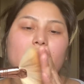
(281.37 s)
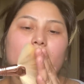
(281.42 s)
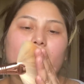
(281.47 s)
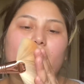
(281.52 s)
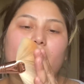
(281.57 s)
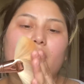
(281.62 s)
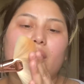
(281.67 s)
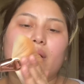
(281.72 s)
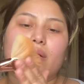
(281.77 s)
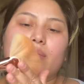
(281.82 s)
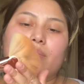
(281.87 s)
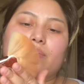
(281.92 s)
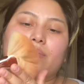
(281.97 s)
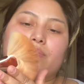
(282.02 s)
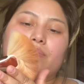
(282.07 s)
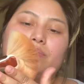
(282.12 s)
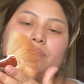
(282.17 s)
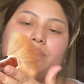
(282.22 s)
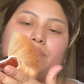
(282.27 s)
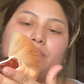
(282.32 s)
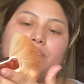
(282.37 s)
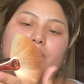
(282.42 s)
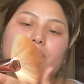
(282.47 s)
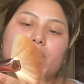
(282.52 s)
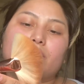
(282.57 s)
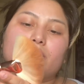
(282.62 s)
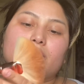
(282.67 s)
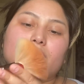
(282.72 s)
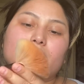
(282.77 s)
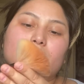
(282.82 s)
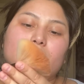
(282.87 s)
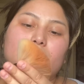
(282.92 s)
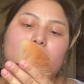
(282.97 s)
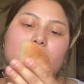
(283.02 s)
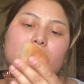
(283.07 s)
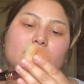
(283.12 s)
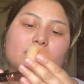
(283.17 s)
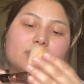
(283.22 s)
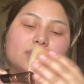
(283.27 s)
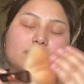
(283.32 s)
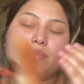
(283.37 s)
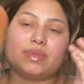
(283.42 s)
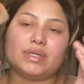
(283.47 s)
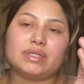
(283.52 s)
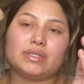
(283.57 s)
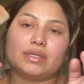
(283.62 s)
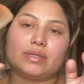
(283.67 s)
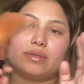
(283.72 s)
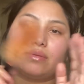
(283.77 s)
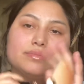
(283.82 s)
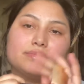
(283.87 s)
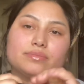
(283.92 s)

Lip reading: It's amazing.